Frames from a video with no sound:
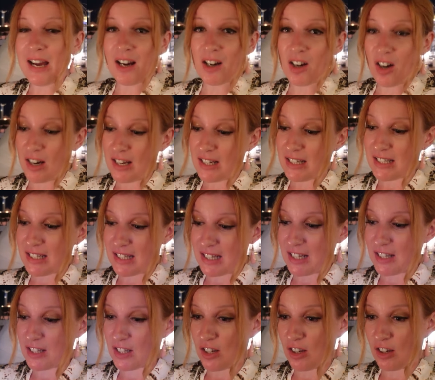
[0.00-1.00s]
How kind is
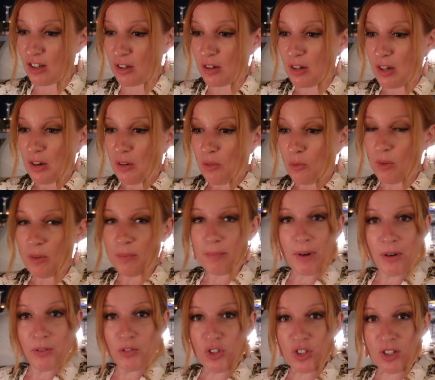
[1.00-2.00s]
this? Look, we've
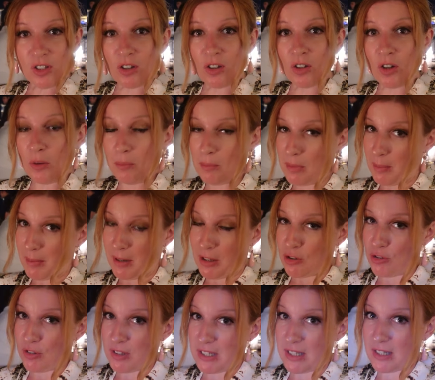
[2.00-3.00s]
both just got a
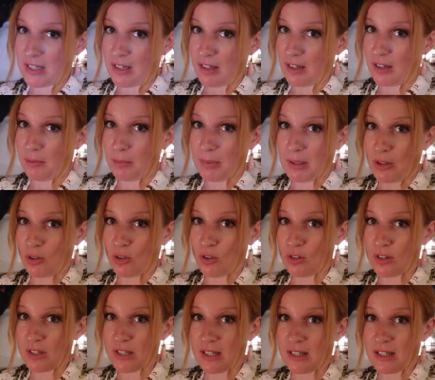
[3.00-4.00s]
complimentary dessert
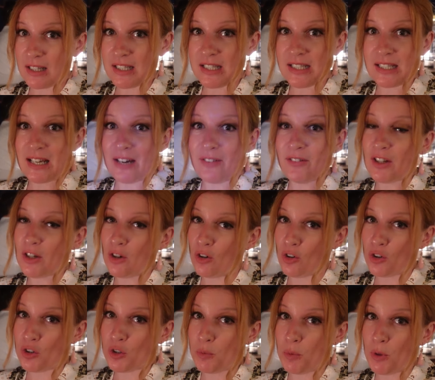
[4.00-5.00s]
because they didn't have any
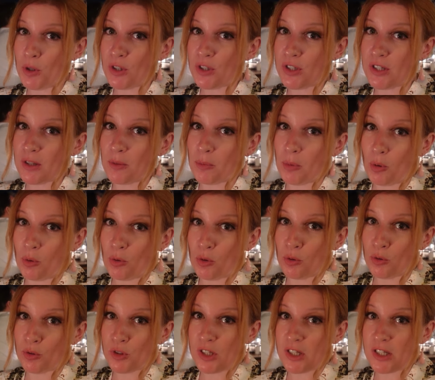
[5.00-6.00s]
octopus that Paul
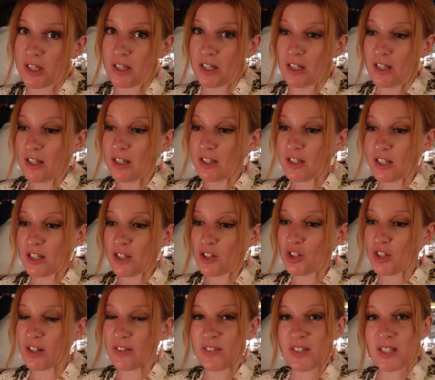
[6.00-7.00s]
ordered, so the
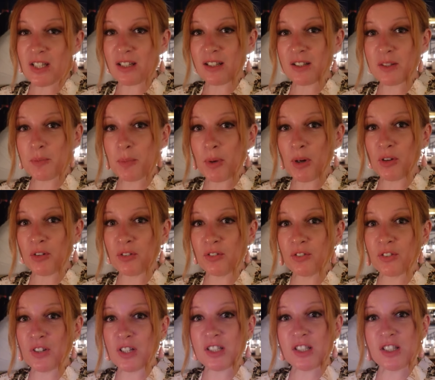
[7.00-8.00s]
chef sent us both
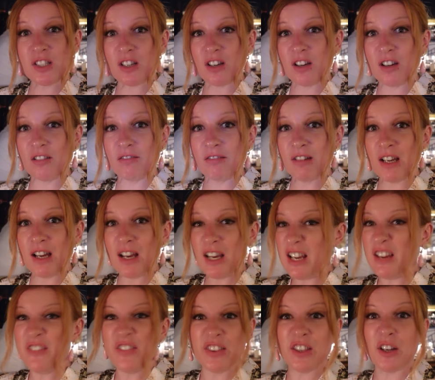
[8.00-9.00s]
a dessert,
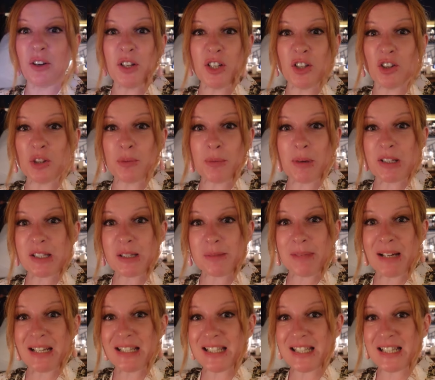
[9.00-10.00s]
even though he got the most
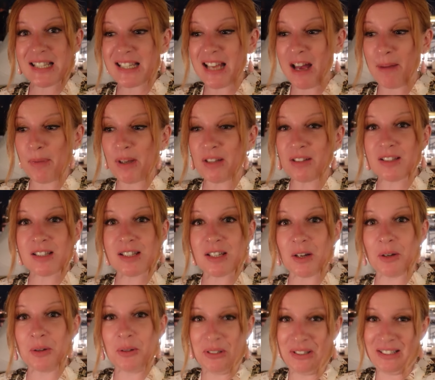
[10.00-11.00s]
amazing salmon.
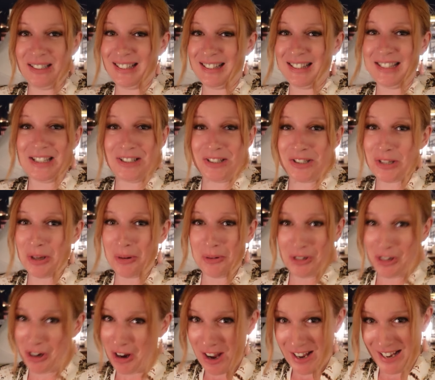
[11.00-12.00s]
So that's so
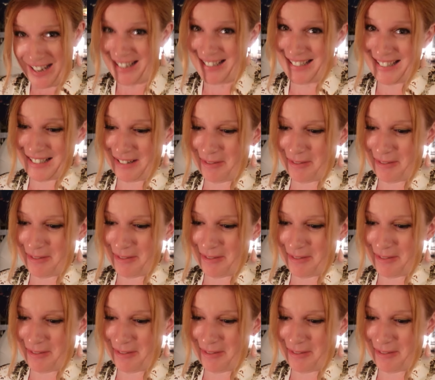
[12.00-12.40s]
kind.